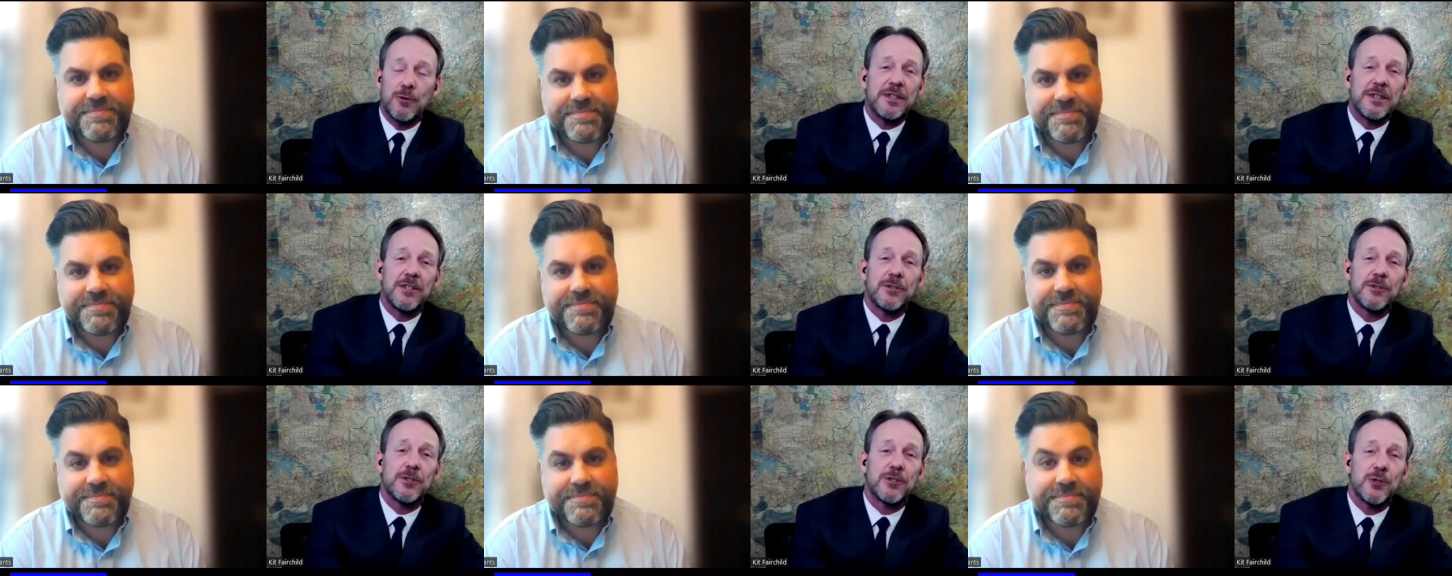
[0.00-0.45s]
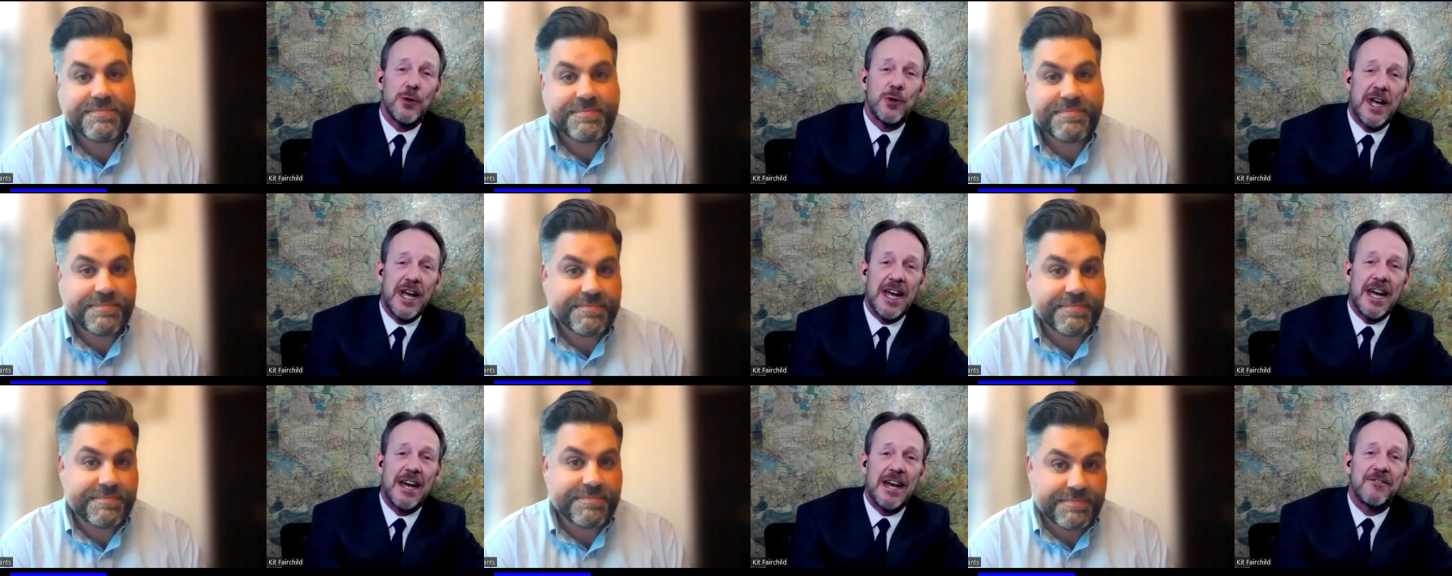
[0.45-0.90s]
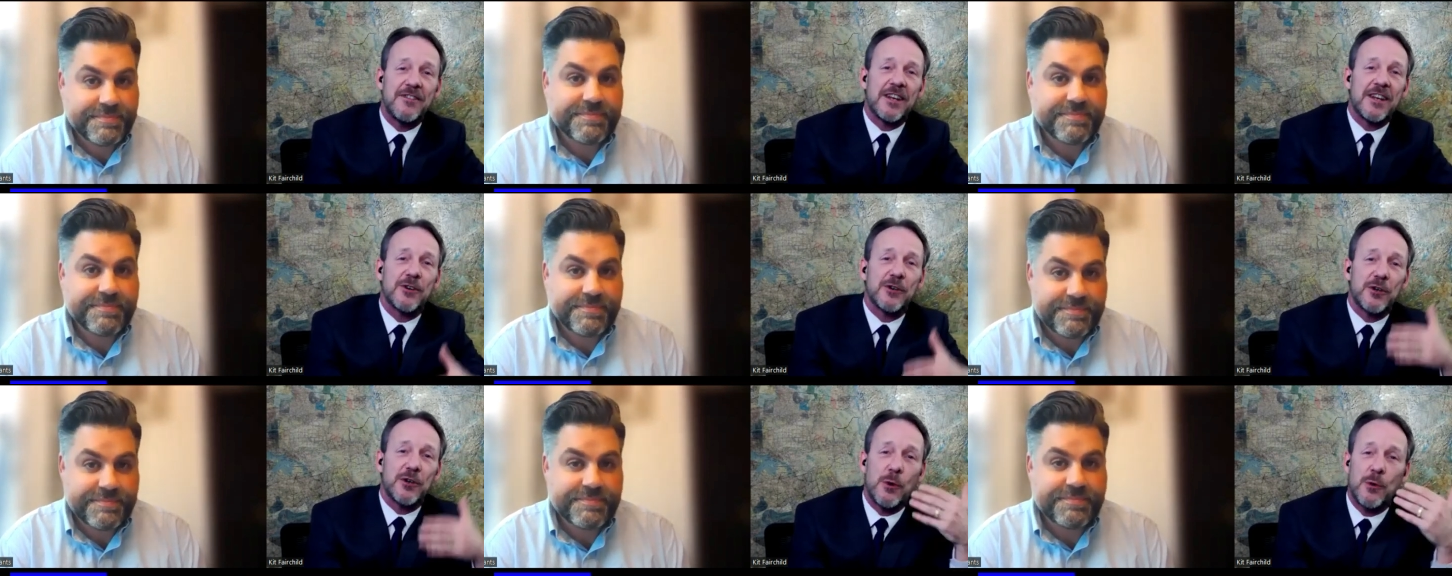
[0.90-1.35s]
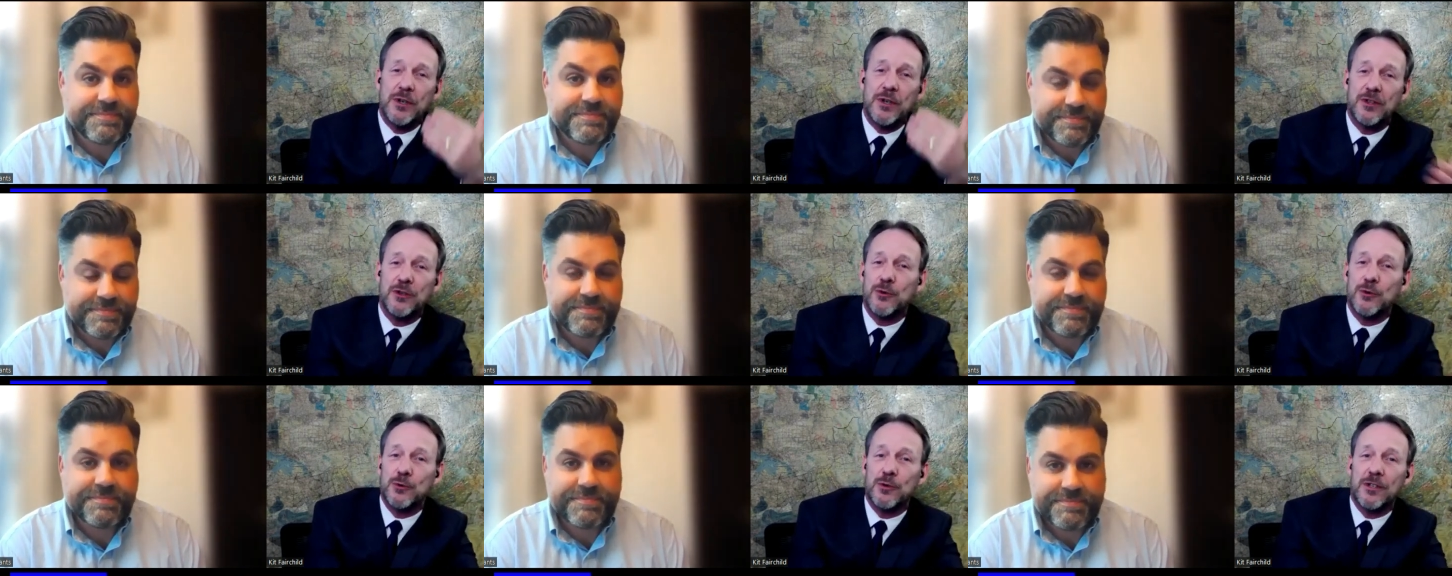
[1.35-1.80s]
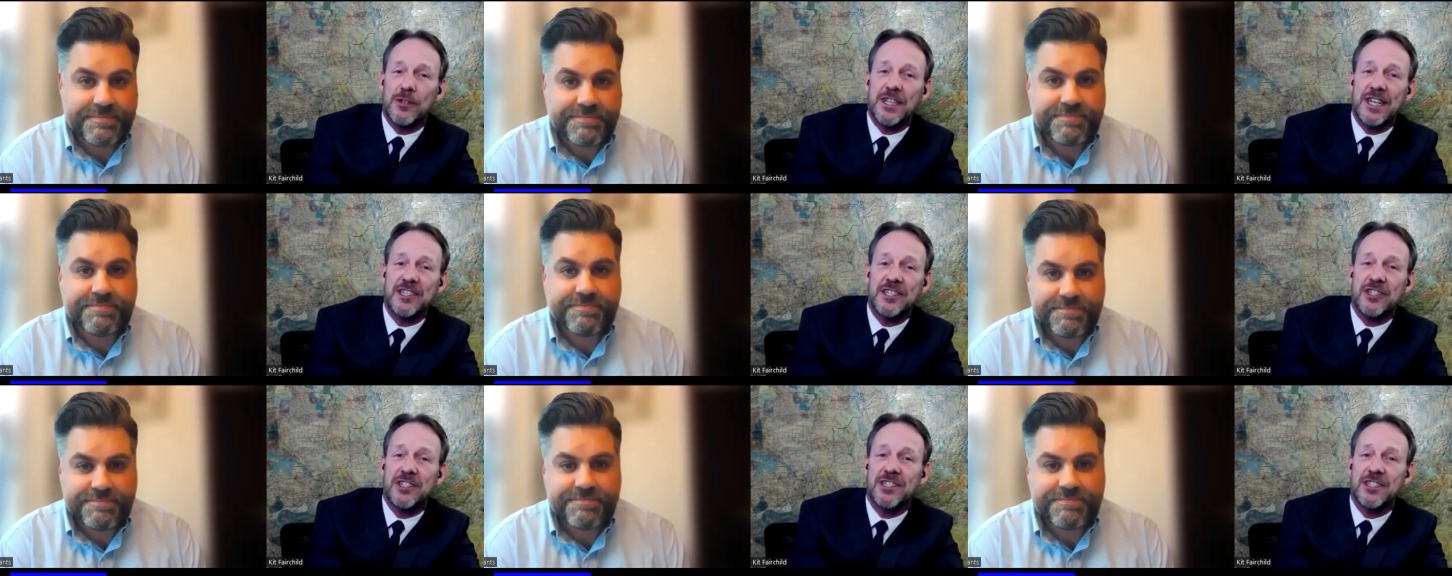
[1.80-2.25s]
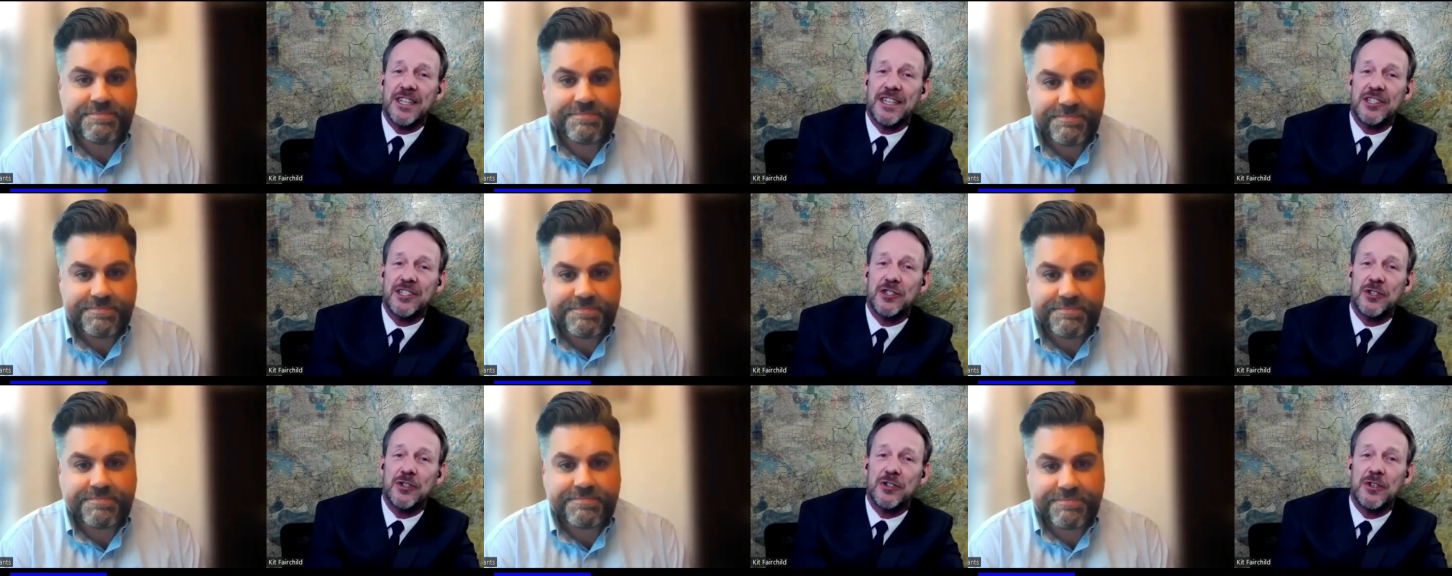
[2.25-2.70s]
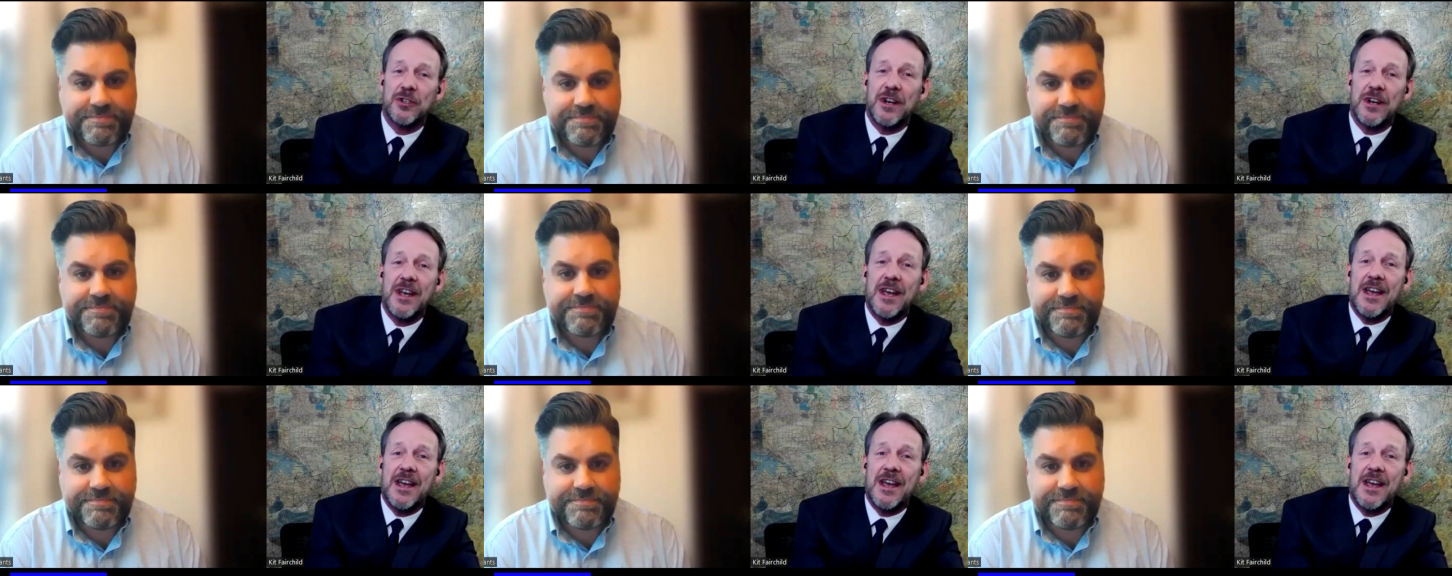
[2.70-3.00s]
Speaker 1: bills you have that are going through the legislature.